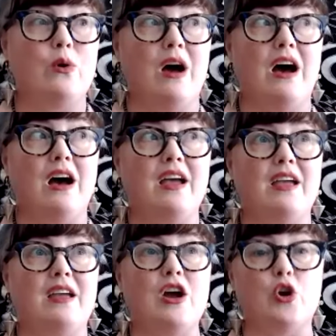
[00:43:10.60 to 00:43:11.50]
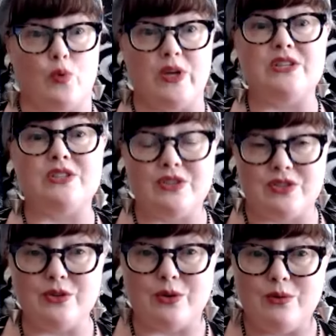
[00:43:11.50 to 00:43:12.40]
I agreed to
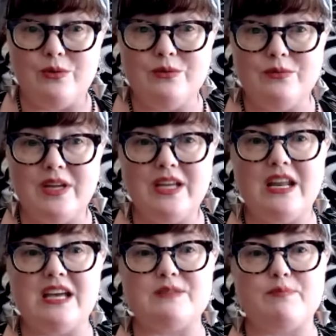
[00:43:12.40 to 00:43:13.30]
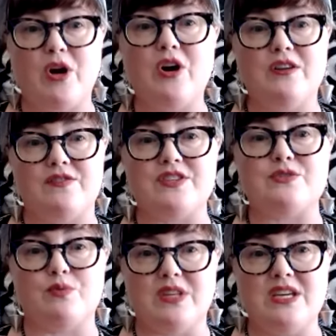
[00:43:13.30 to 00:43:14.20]
do, right, as part of
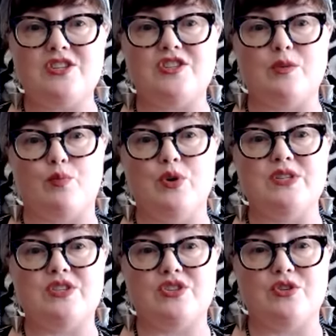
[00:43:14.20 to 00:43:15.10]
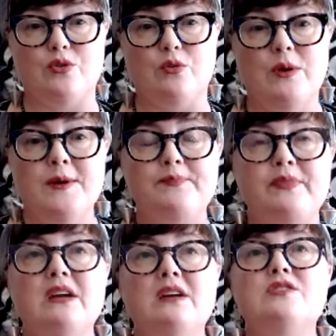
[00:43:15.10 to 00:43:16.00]
this relationship was to
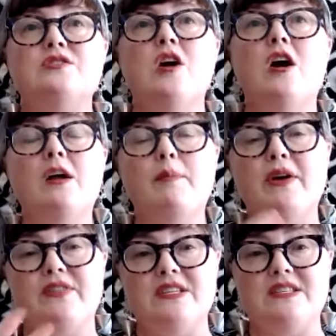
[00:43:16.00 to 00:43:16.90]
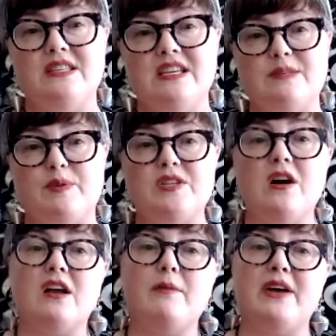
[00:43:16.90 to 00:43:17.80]
talk about these things, but
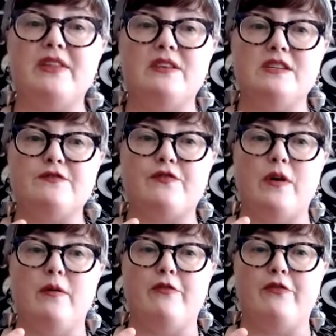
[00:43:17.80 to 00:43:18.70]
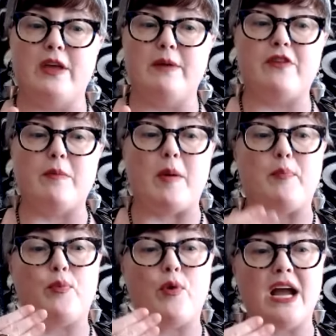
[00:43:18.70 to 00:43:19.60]
talk about these from them from a
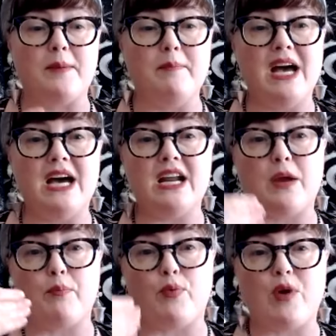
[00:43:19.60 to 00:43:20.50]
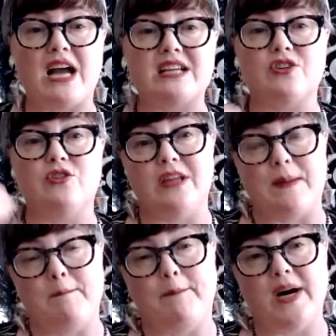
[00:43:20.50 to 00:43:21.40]
pragmatic, practical,
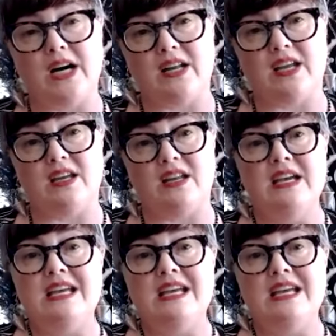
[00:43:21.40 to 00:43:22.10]
embodied,